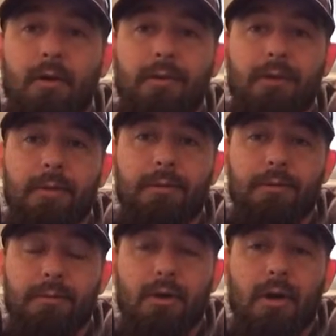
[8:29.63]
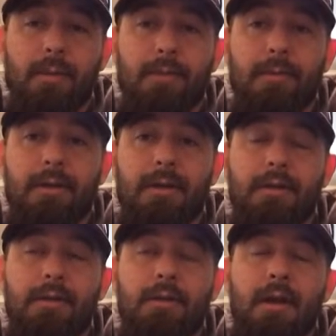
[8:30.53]
always come subscribe to me
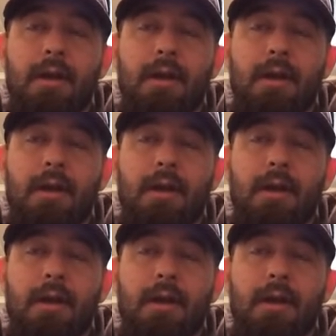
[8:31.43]
here.